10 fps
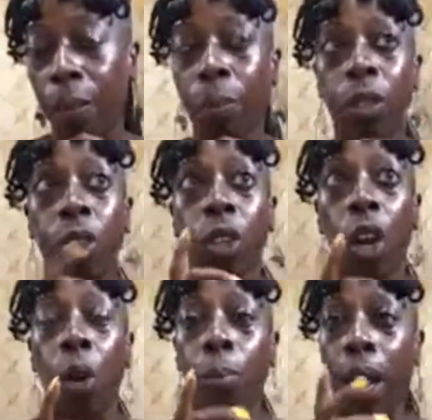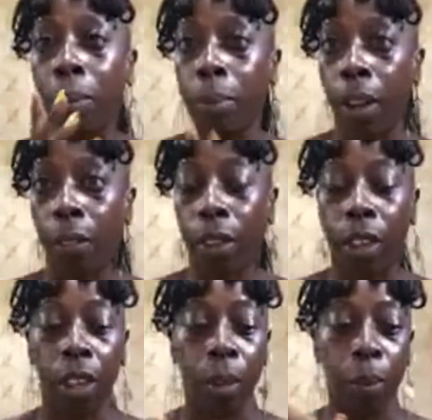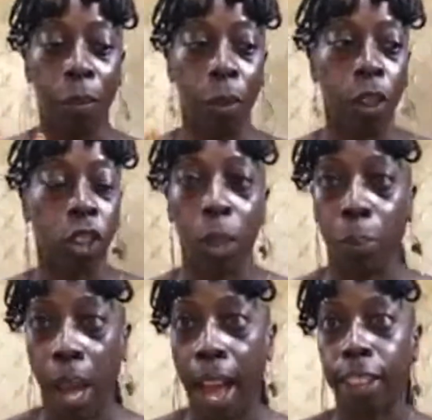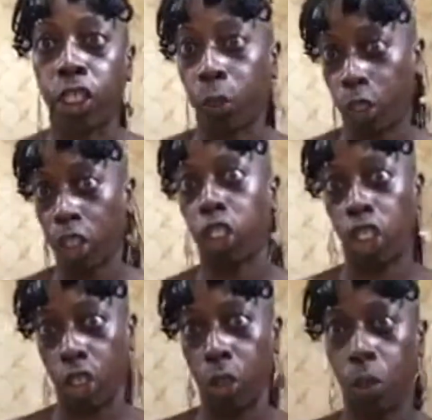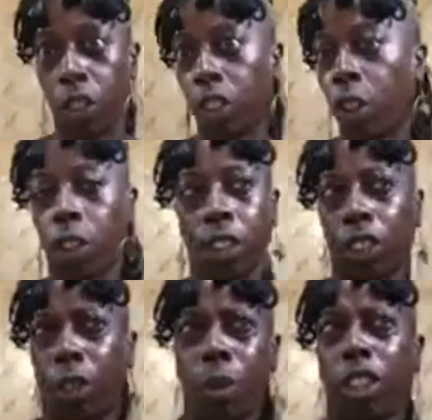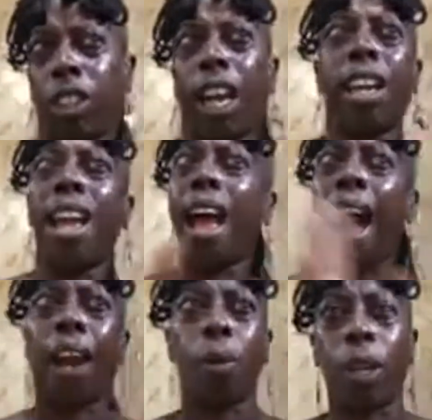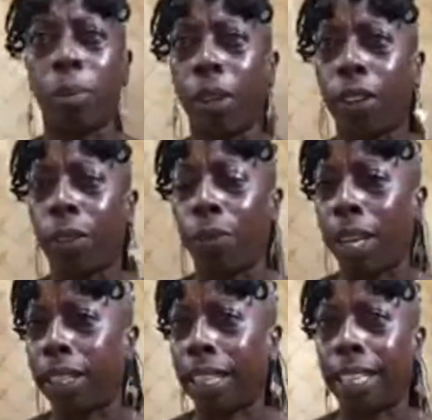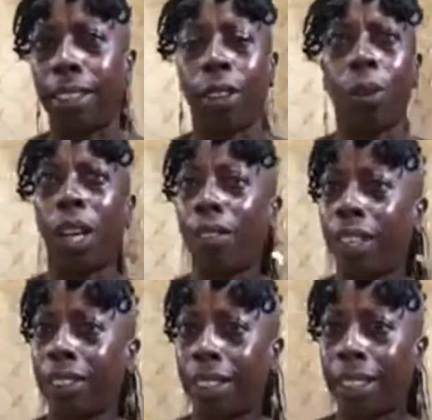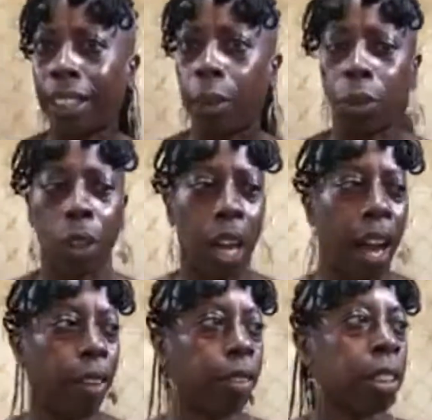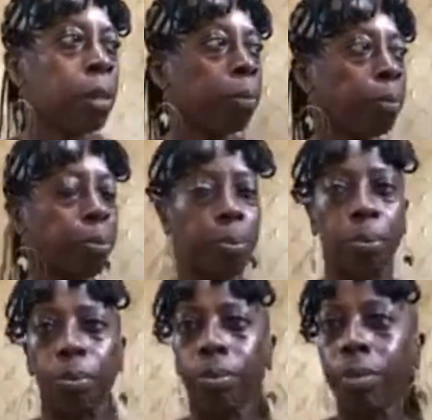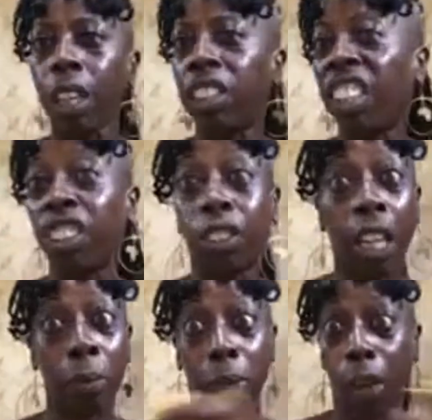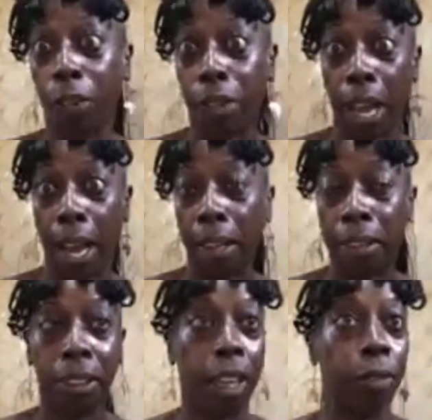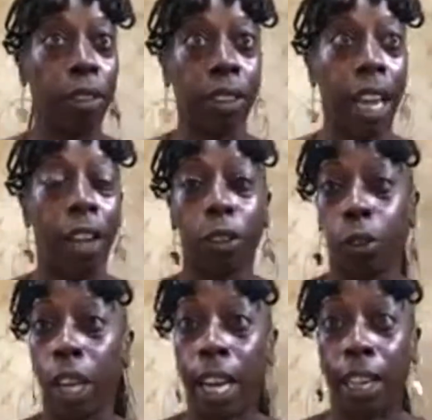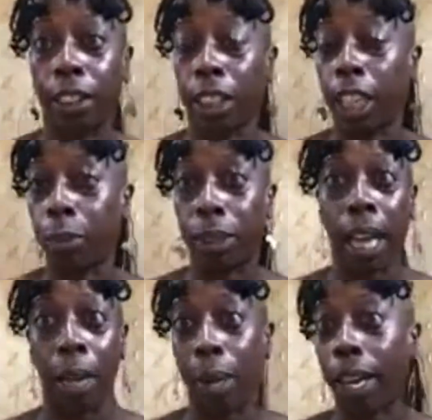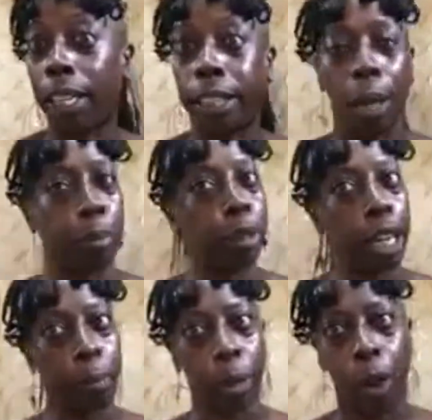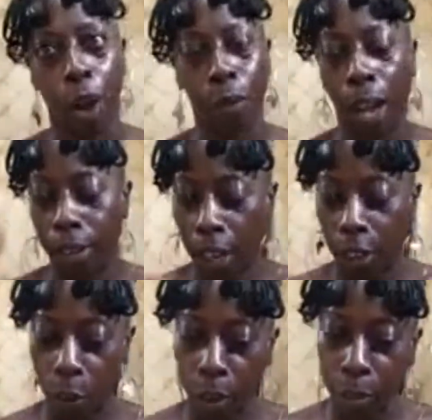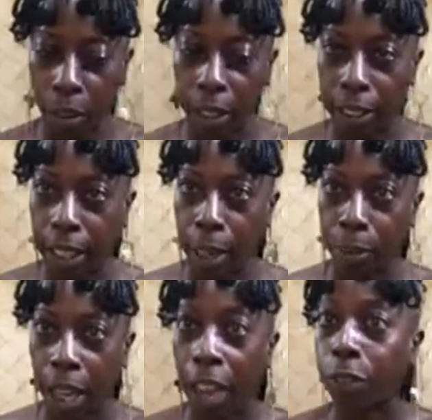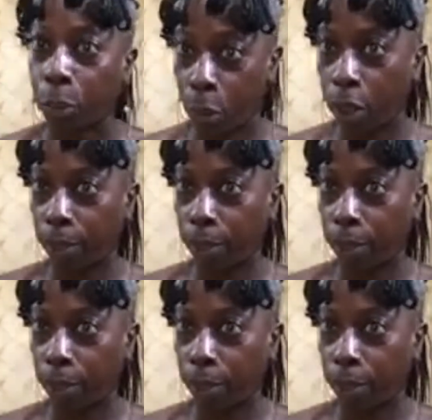You know, my mother, before she passed, was because she knew. She told us then she wanted. She's like, I don't want to be on the ventilator or whatever that thing that keeps you alive. She said, just take me off that. She said, if this down too, they got to change my diaper. I got a diaper, take me off. I don't want to be on that damn life support.